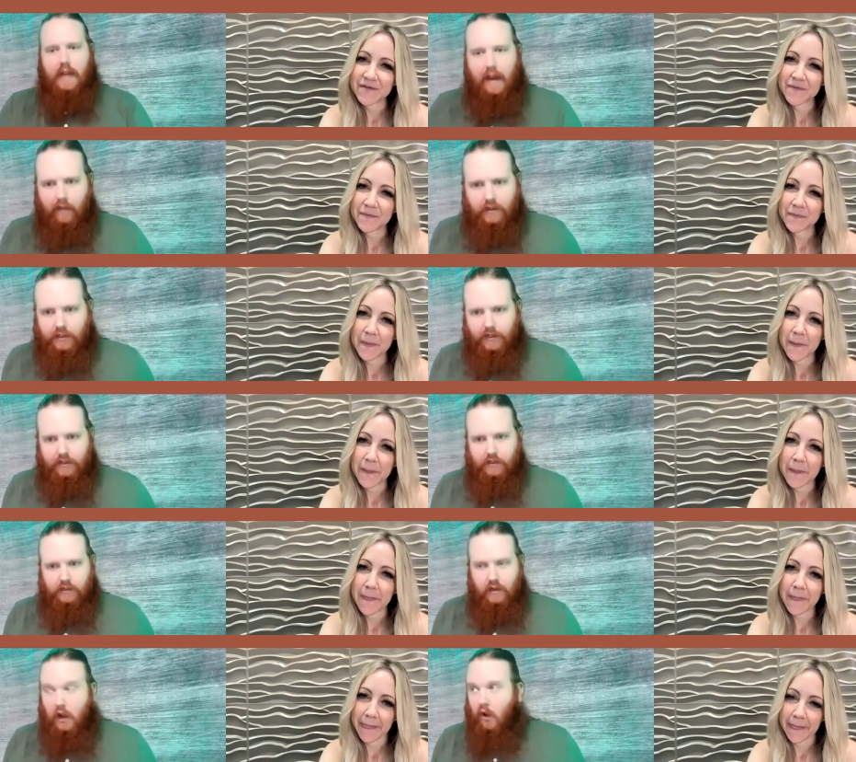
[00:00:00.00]
Speaker 1: intelligence.
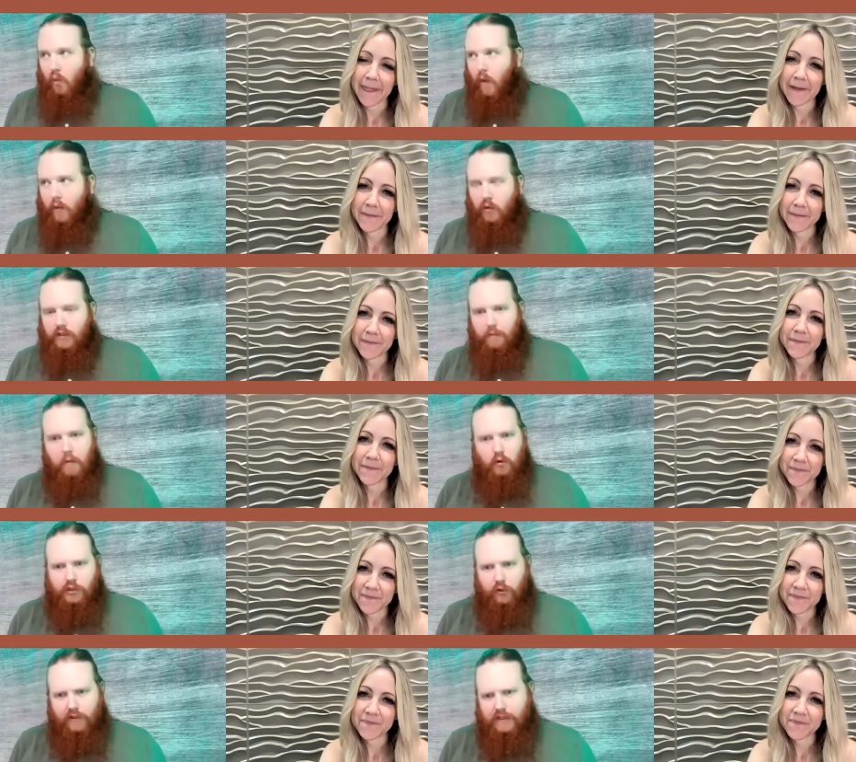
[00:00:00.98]
When was
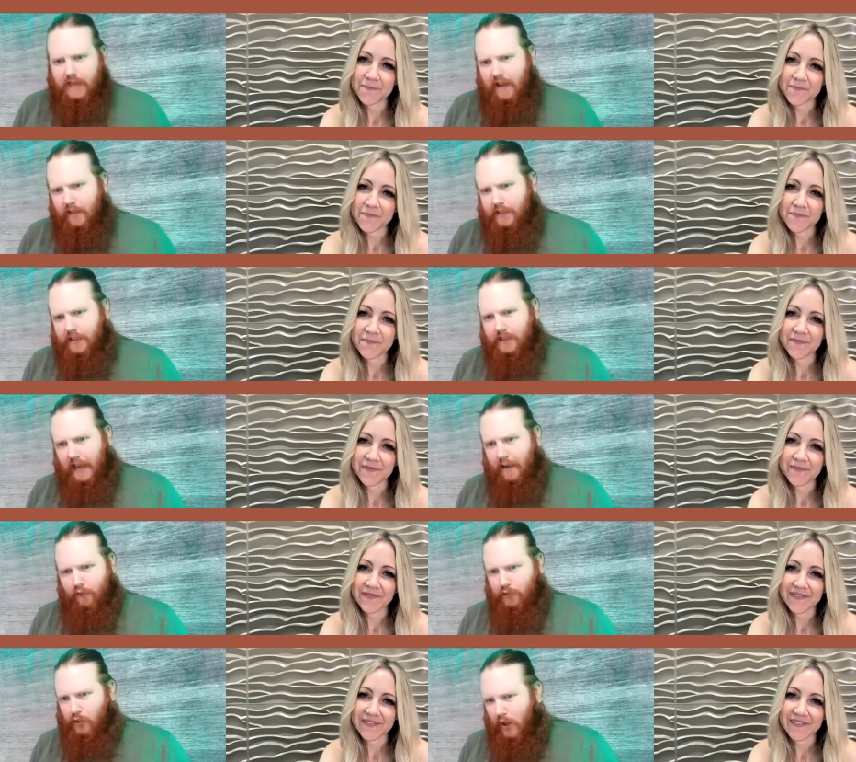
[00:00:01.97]
emotional intelligence
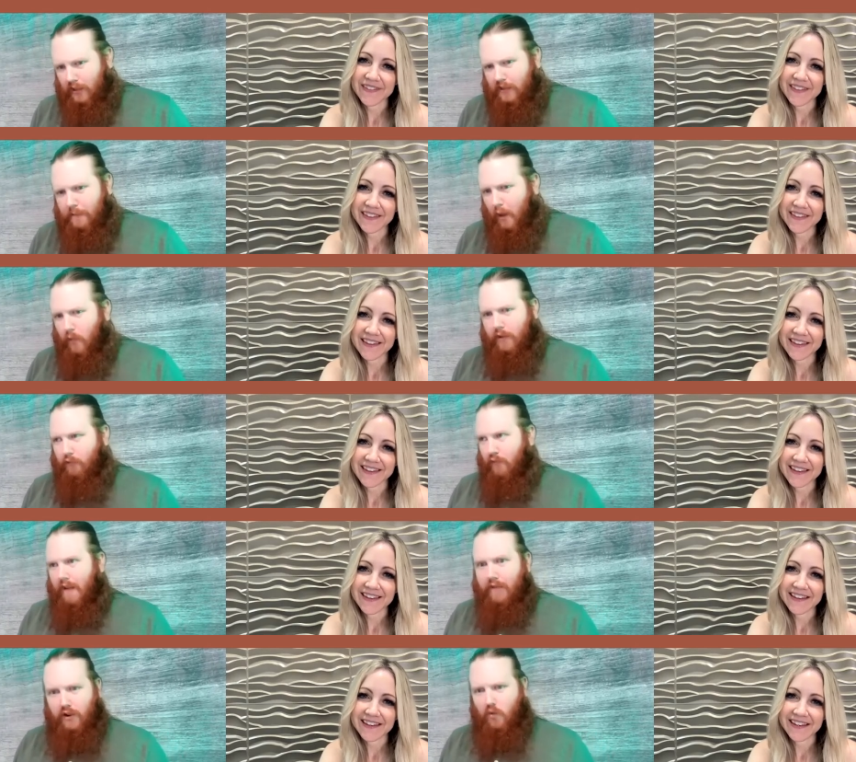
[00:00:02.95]
ever talked about in
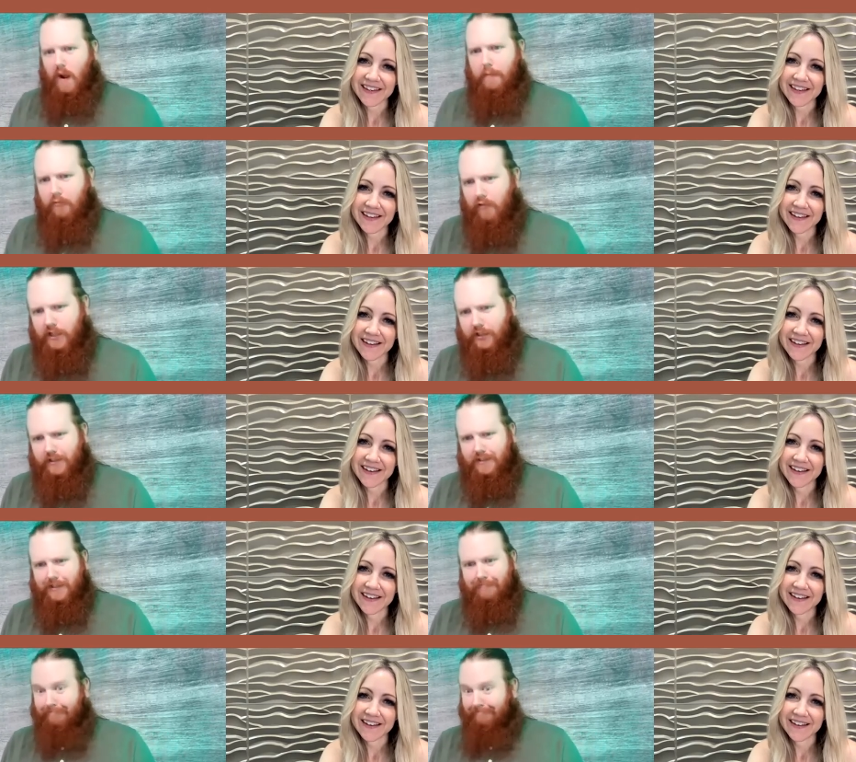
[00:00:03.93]
revenue operations?
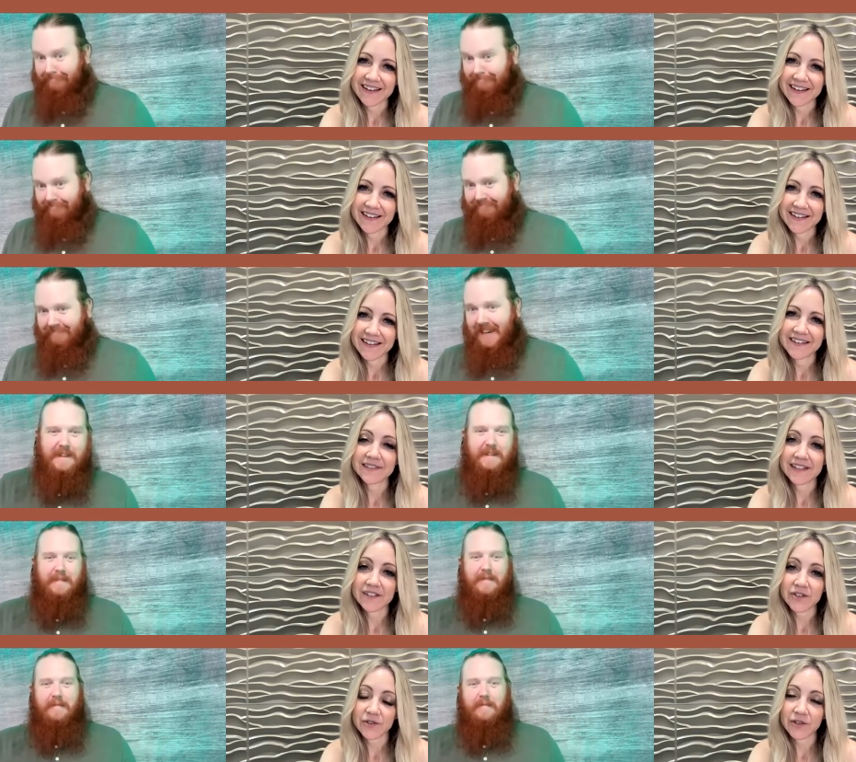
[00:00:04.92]

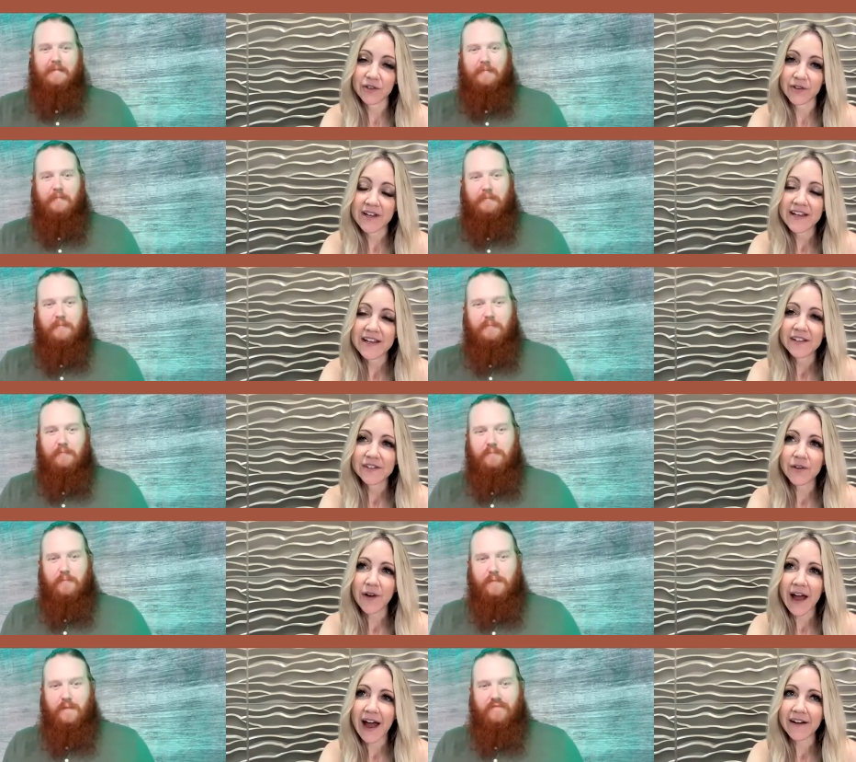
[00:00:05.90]
Speaker 2: That's true.
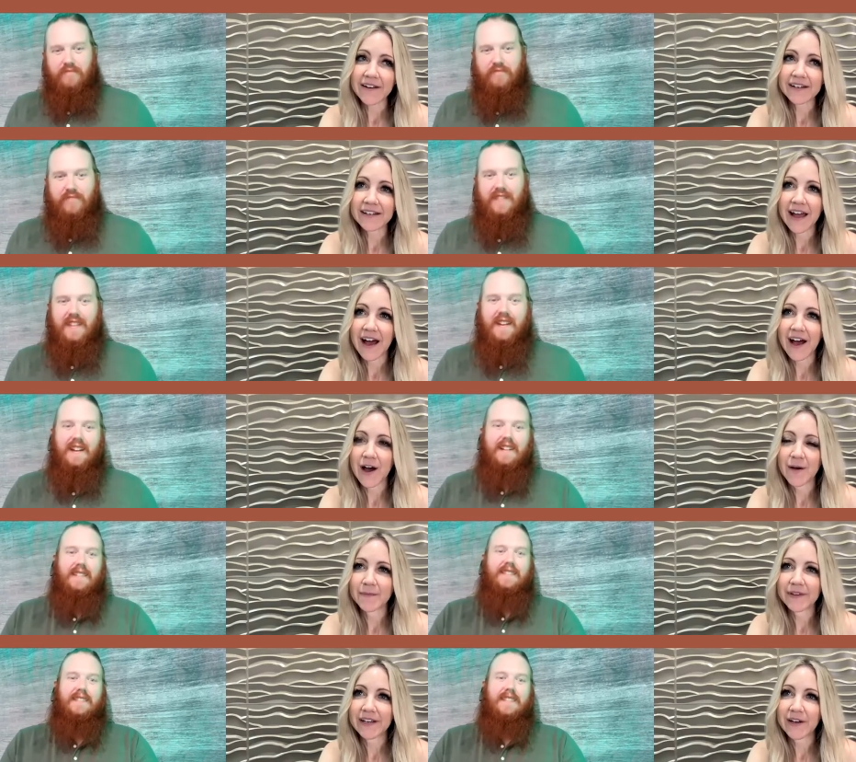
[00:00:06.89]
So, how did
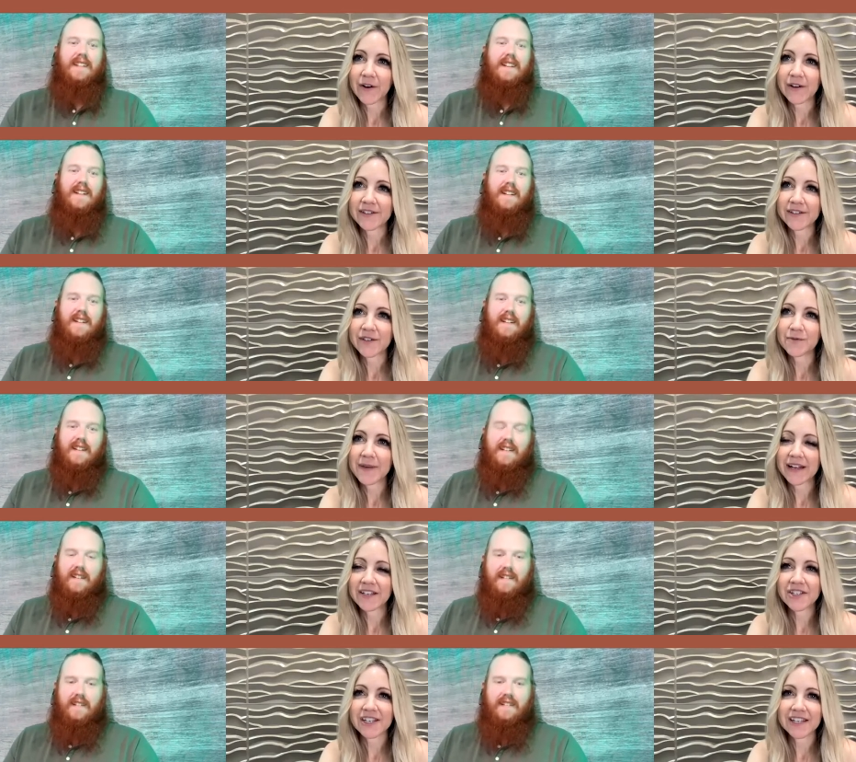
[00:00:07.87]
um, you know? Because you
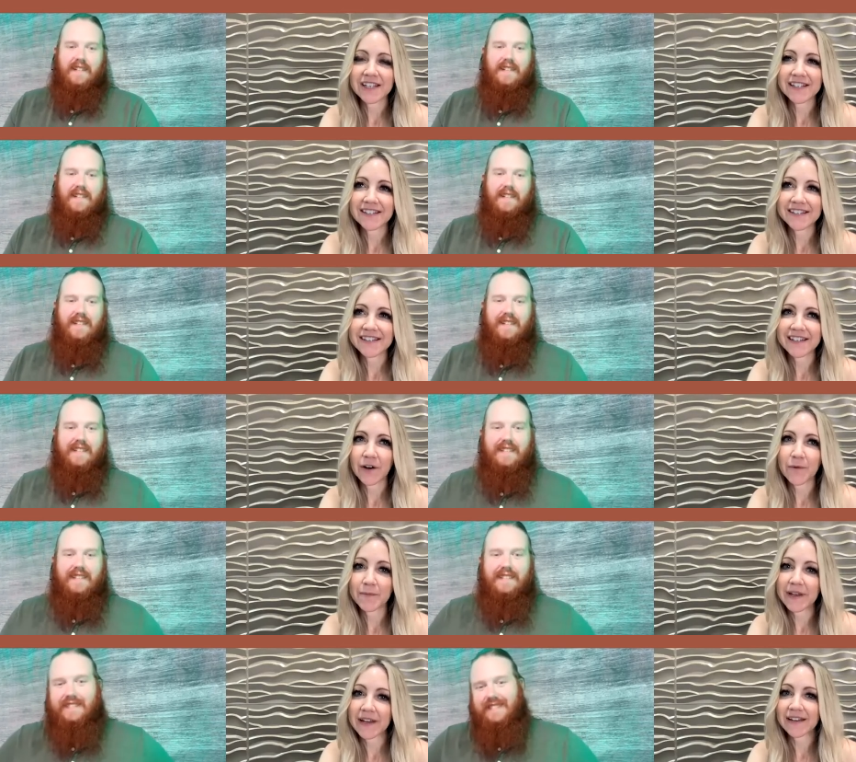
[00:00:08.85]
mentioned you
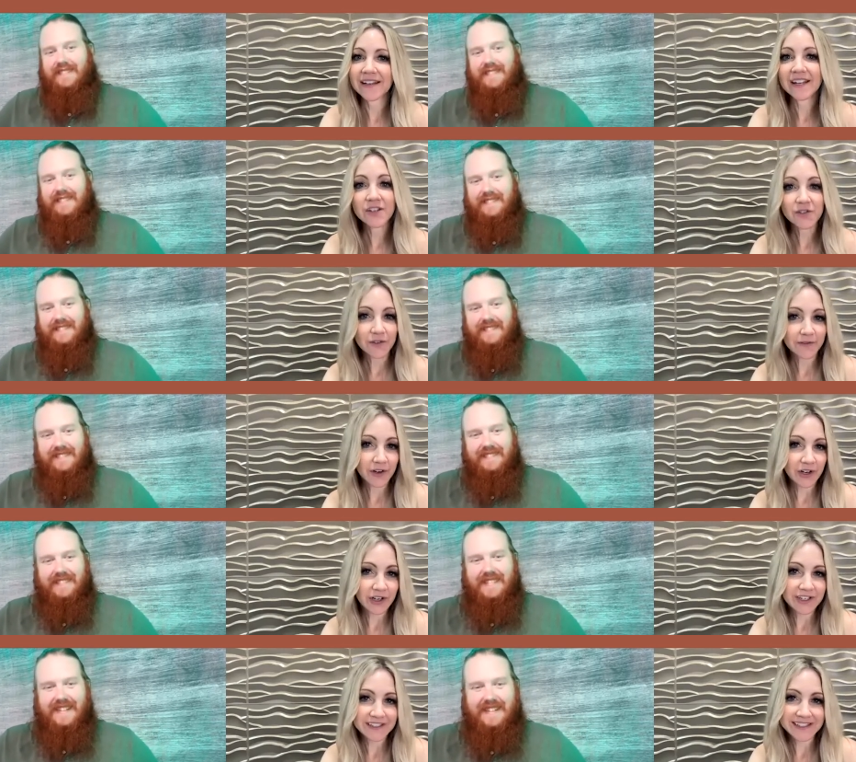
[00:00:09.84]
know being an
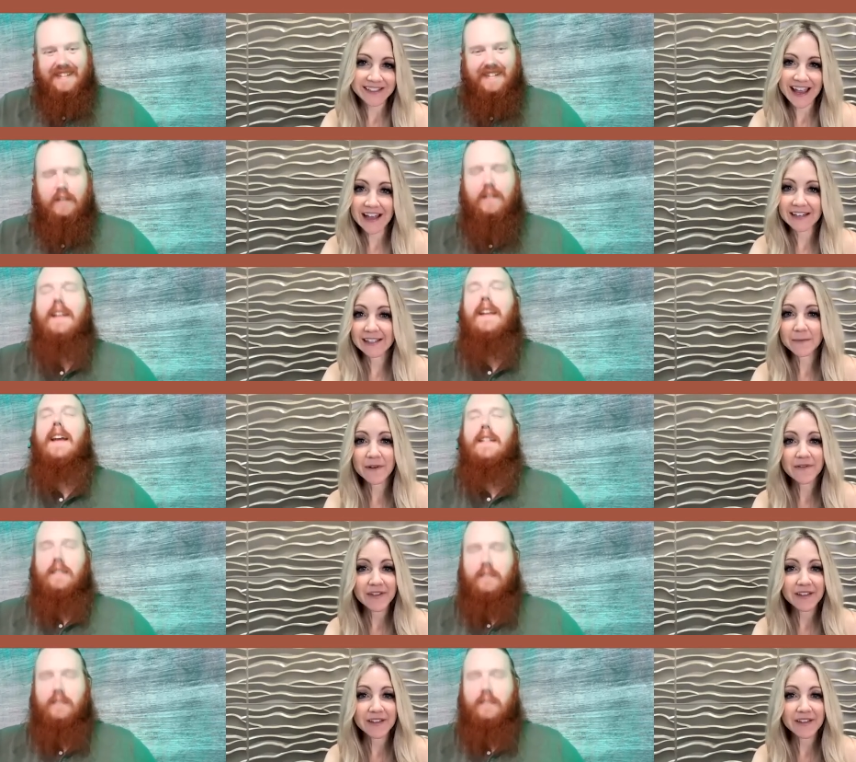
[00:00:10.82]
introvert and some